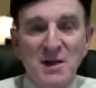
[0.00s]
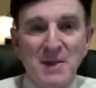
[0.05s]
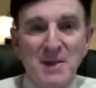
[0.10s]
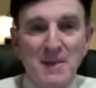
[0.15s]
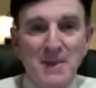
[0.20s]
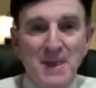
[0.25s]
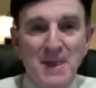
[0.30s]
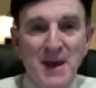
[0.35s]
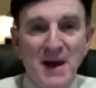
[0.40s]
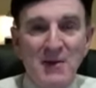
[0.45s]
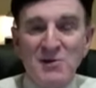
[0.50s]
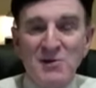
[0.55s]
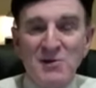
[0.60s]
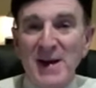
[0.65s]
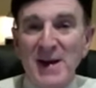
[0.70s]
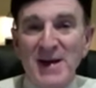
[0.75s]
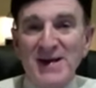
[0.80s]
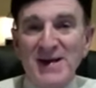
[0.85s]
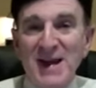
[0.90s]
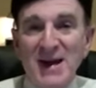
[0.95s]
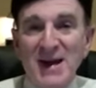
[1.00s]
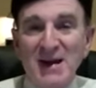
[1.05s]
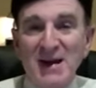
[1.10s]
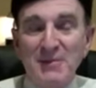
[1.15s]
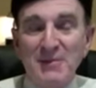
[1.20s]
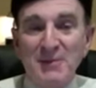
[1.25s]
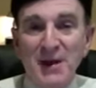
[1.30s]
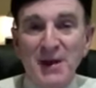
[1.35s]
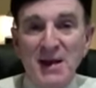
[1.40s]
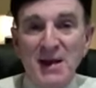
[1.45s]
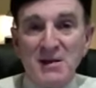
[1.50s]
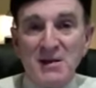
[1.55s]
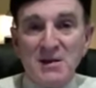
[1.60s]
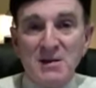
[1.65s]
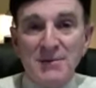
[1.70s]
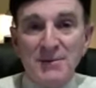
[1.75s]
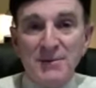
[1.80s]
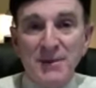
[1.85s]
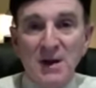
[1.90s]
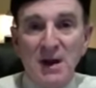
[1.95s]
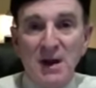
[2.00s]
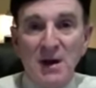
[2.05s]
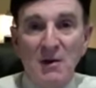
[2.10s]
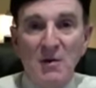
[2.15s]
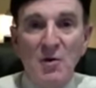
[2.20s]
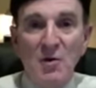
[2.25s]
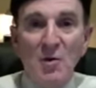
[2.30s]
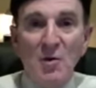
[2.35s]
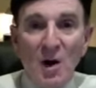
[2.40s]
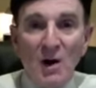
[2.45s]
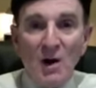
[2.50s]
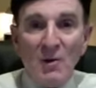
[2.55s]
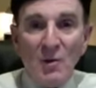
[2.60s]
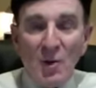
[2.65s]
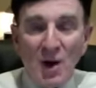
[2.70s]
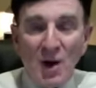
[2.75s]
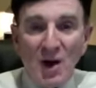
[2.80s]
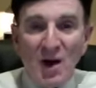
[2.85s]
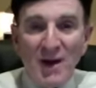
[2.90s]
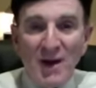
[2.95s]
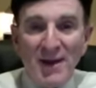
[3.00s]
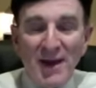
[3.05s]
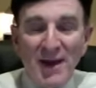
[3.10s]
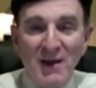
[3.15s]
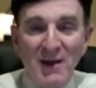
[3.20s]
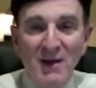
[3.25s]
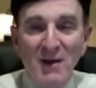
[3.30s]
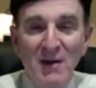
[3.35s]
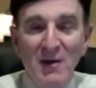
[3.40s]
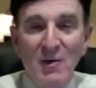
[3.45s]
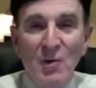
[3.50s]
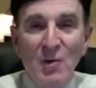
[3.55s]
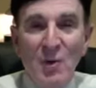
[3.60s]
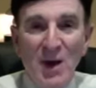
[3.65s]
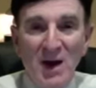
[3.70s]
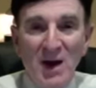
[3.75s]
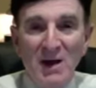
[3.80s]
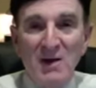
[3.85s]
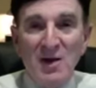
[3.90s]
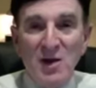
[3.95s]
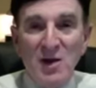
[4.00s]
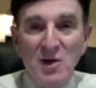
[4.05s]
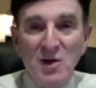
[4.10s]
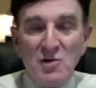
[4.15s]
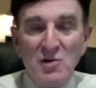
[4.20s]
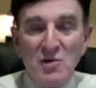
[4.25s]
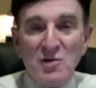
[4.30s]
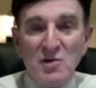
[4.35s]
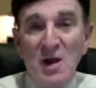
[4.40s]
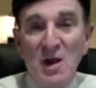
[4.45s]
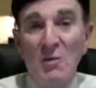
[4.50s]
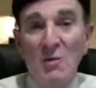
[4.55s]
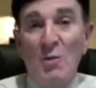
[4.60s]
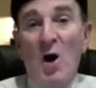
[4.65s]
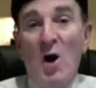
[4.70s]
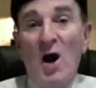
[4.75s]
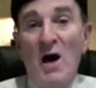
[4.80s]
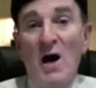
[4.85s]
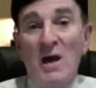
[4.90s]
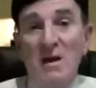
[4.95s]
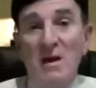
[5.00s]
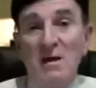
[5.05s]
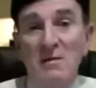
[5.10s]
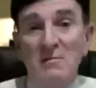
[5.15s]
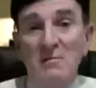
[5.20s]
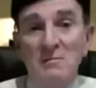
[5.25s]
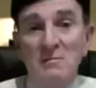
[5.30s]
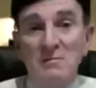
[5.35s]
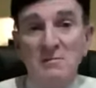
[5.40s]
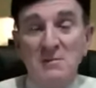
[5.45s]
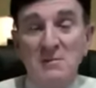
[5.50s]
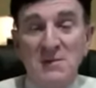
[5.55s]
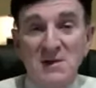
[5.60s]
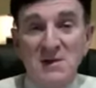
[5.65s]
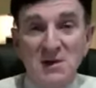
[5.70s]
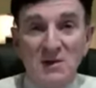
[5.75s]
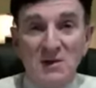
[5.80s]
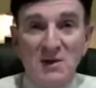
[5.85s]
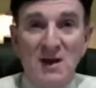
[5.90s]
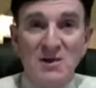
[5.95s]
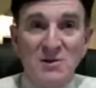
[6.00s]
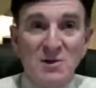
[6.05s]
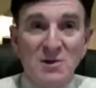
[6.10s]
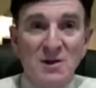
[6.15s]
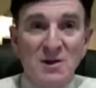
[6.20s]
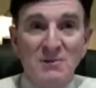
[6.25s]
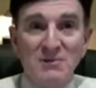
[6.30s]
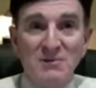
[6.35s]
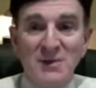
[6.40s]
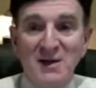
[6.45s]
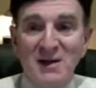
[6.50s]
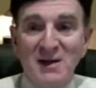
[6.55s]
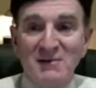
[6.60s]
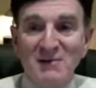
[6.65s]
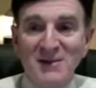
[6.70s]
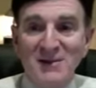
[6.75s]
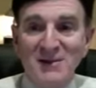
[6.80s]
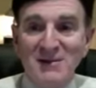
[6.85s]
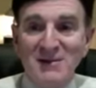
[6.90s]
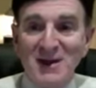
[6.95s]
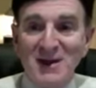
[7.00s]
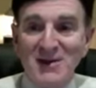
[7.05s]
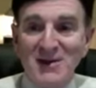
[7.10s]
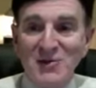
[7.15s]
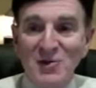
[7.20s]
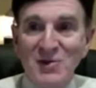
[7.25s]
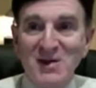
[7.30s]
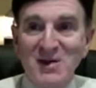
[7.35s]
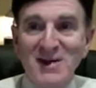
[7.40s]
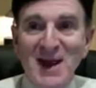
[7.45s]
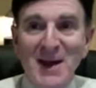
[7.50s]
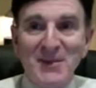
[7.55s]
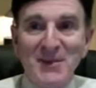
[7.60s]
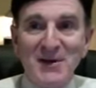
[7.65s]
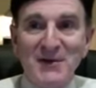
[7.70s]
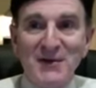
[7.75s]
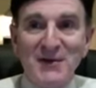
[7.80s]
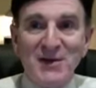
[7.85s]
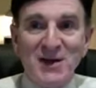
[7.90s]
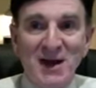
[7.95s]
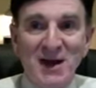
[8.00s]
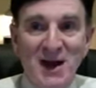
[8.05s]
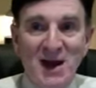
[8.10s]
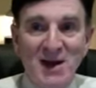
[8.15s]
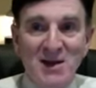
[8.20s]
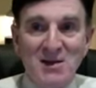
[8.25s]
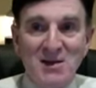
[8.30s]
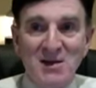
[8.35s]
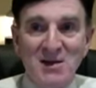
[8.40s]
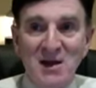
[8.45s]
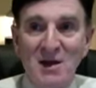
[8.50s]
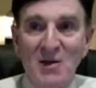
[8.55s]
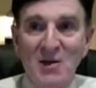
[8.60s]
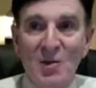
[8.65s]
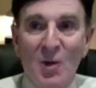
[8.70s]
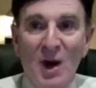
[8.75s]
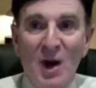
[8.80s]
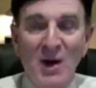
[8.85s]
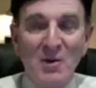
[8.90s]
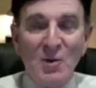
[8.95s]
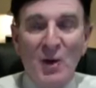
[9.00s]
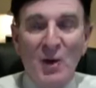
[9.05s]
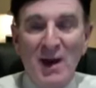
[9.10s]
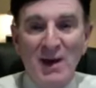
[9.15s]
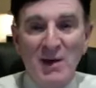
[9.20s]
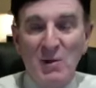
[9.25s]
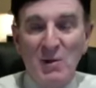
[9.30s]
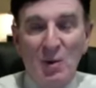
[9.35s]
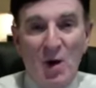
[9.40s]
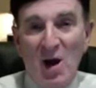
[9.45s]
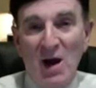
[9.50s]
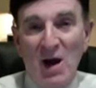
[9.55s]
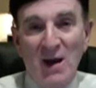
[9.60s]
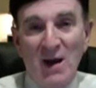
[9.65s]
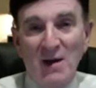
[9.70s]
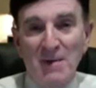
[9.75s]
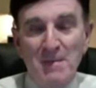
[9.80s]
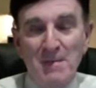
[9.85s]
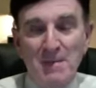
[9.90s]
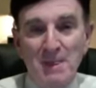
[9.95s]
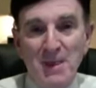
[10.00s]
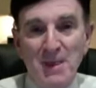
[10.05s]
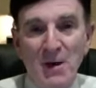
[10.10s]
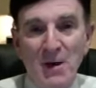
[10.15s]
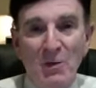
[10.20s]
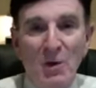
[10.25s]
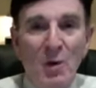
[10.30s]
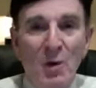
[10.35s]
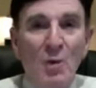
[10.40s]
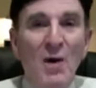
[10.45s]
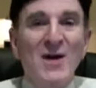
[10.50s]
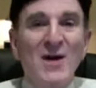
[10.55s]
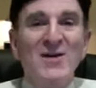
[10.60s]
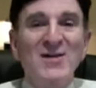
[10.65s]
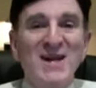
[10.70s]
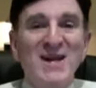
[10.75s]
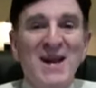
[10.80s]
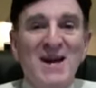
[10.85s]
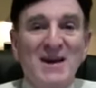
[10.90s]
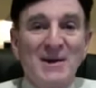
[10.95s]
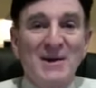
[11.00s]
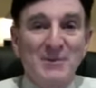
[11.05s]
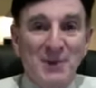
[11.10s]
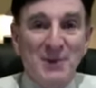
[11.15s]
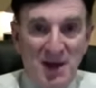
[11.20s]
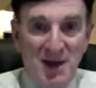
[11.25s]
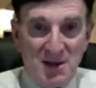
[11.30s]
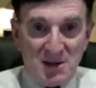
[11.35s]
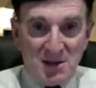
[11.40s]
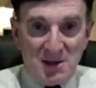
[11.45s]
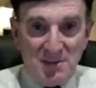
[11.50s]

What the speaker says: It was about dental implants. What are they, when are they used, and why? So that's what the topic for today is. What, when, and why? Well, what are dental implants?